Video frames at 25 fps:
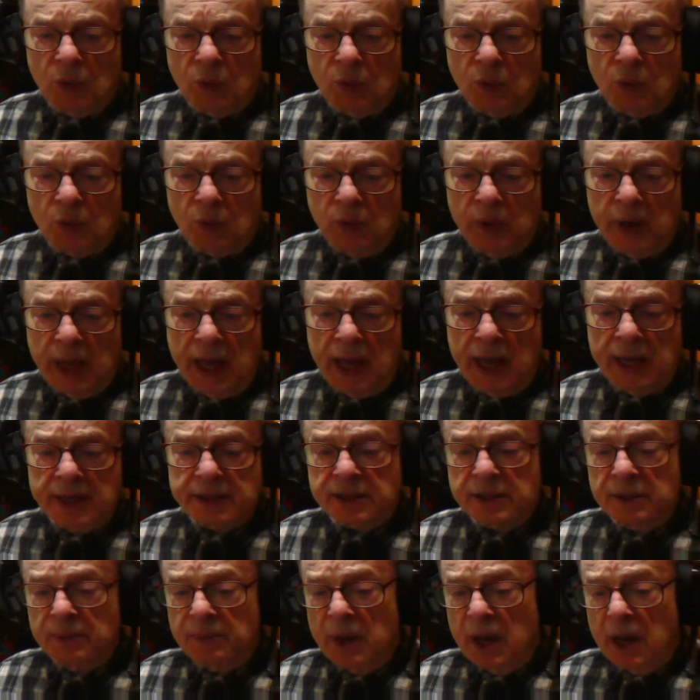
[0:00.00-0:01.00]
we asked
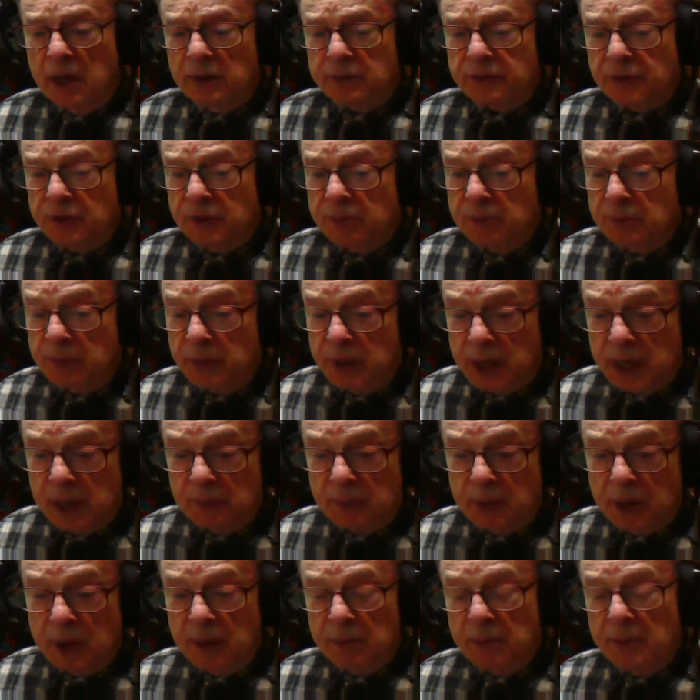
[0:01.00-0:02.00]
about the
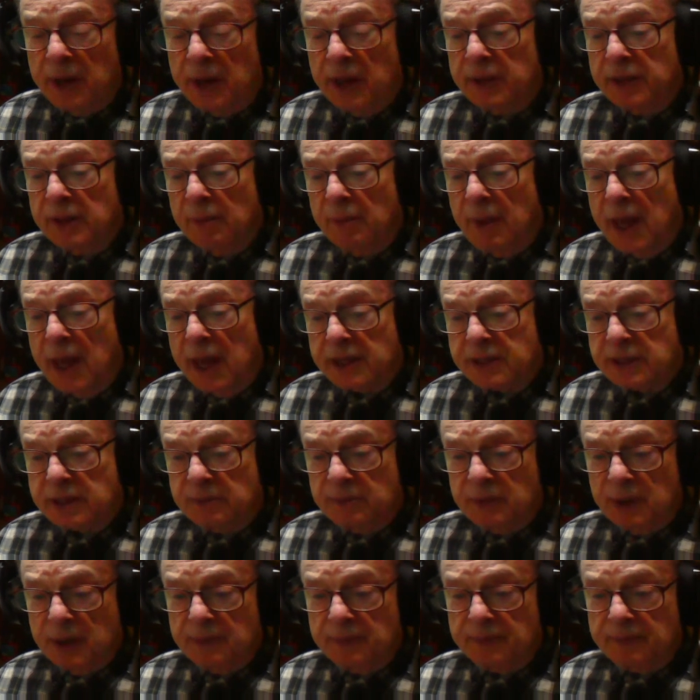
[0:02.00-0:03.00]
minimum and the
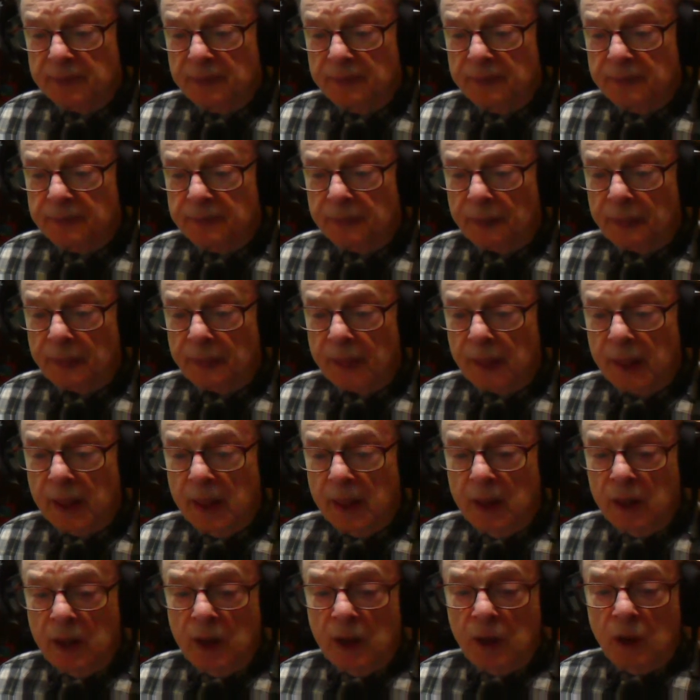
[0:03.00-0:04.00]
maximum.
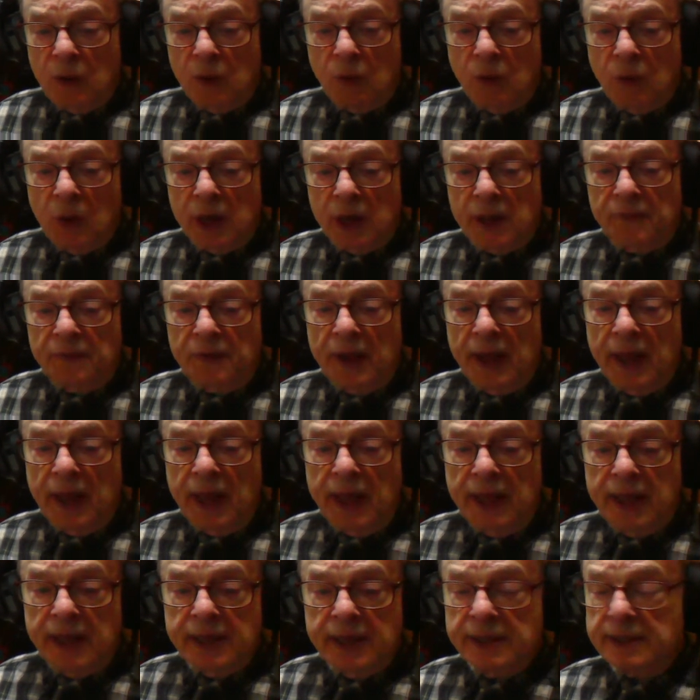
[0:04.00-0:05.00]
Well, if
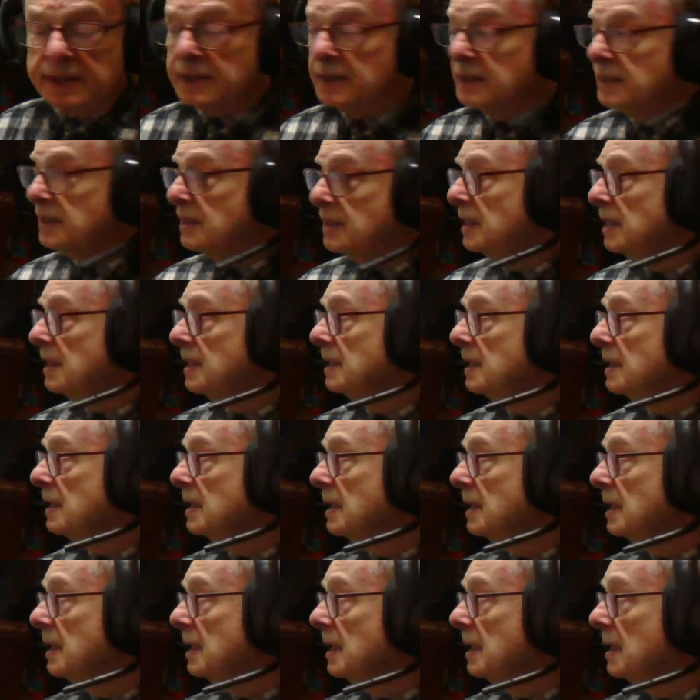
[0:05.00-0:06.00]
A is
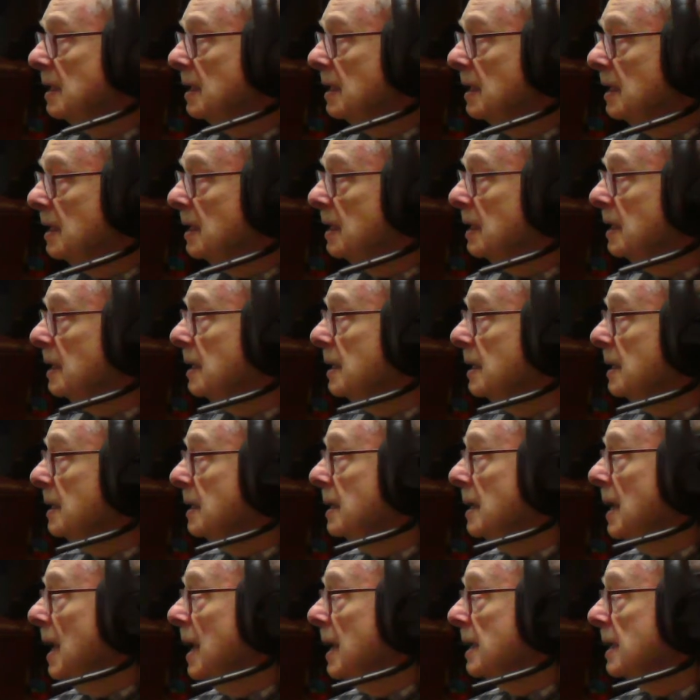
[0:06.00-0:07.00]

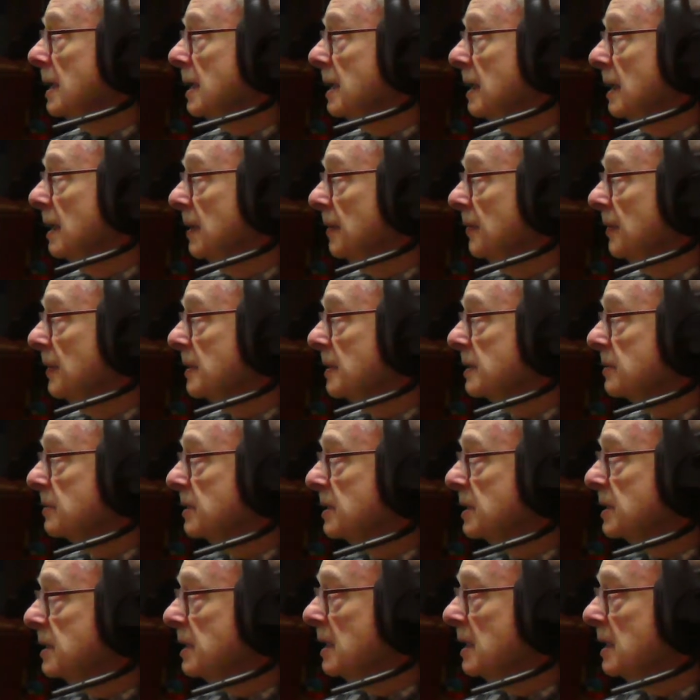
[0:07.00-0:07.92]
negative, as we see